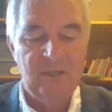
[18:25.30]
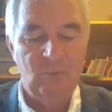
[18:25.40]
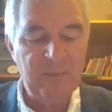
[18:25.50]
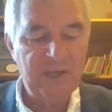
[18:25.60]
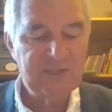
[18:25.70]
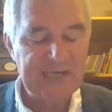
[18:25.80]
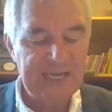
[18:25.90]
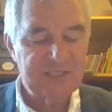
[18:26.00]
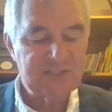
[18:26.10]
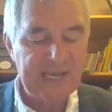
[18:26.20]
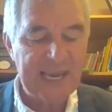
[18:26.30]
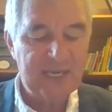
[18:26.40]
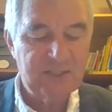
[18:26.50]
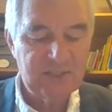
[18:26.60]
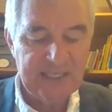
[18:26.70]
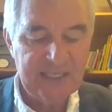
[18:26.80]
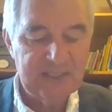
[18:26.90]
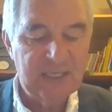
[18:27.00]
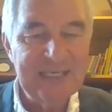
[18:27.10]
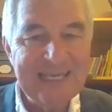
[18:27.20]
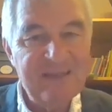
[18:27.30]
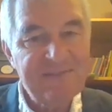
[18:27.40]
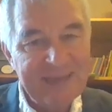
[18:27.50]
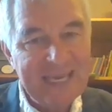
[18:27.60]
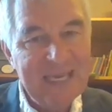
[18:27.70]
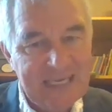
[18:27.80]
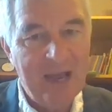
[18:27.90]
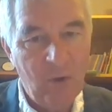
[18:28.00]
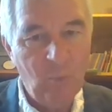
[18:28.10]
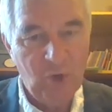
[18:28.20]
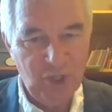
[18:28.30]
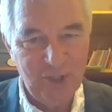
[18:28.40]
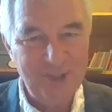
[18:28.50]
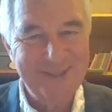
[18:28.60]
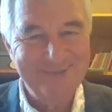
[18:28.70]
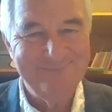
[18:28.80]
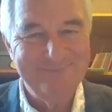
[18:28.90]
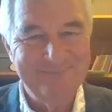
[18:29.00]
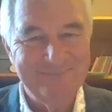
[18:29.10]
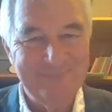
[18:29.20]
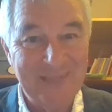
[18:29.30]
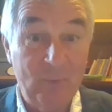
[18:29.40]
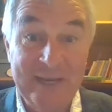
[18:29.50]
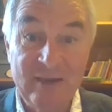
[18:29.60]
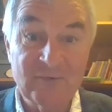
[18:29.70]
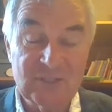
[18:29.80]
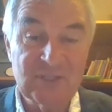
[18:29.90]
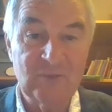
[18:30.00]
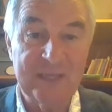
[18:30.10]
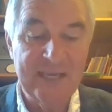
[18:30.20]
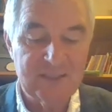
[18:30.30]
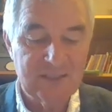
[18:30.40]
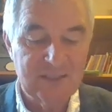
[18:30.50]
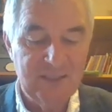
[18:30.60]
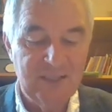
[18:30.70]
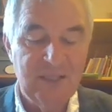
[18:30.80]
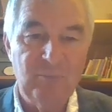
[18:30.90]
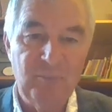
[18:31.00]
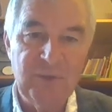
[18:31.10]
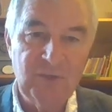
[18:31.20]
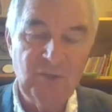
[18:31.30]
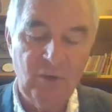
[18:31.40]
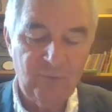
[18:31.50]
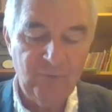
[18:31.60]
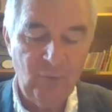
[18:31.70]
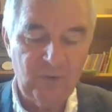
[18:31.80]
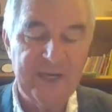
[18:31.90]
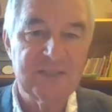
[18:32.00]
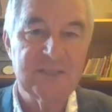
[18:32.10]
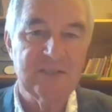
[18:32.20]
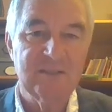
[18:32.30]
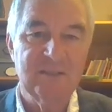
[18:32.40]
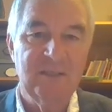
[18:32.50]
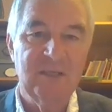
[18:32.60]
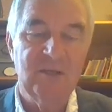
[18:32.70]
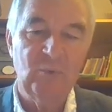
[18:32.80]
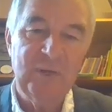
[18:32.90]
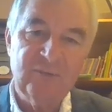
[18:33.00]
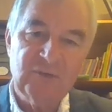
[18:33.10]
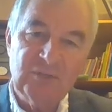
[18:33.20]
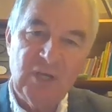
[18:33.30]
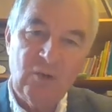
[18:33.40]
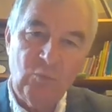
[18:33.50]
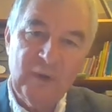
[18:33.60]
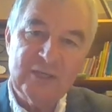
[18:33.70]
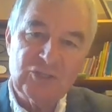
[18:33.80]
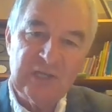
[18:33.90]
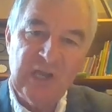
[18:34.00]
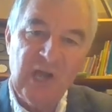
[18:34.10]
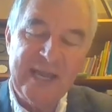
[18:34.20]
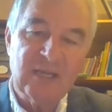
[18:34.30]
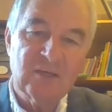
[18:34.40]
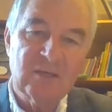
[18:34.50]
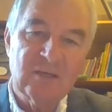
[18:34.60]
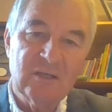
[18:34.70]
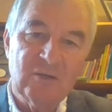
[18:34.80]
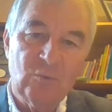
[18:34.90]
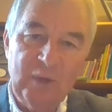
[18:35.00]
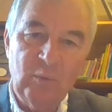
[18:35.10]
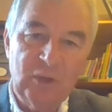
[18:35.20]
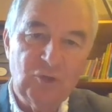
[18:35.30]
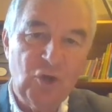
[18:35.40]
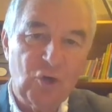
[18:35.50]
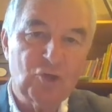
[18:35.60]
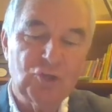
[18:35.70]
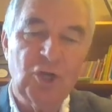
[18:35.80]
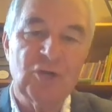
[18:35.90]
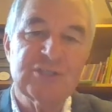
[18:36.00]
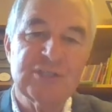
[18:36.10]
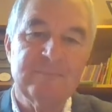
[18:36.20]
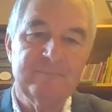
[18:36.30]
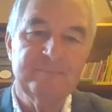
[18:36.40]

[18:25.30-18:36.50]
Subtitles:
We must, as Dan did, live in our world, and we have to do that, but not for it. We have to know which line we will not cross.